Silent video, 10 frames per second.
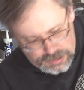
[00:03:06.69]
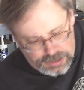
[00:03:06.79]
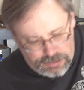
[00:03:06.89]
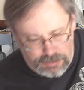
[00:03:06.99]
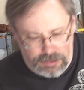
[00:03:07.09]

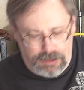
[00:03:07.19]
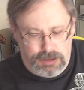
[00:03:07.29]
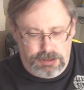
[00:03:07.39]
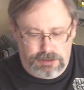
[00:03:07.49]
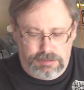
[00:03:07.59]
Here
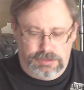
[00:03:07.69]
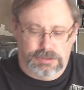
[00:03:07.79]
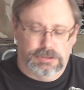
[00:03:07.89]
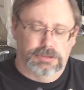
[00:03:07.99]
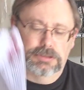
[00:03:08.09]
are
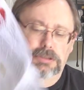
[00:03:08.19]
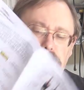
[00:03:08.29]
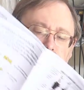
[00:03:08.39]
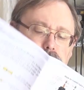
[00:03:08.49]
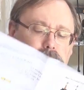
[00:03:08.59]

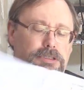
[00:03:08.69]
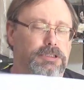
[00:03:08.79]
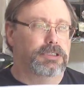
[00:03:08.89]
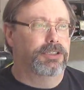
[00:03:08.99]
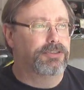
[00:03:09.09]

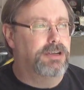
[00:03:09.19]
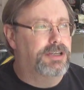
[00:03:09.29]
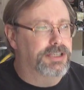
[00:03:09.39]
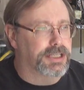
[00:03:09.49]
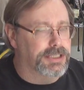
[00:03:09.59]

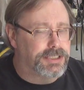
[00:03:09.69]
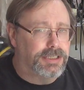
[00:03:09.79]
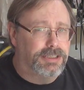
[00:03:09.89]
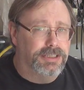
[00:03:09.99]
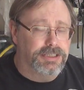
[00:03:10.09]
instructions
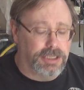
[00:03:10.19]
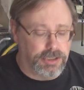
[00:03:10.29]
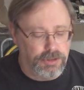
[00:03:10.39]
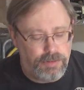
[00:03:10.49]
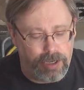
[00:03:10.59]
that tell
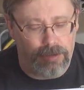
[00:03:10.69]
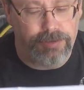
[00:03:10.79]
you how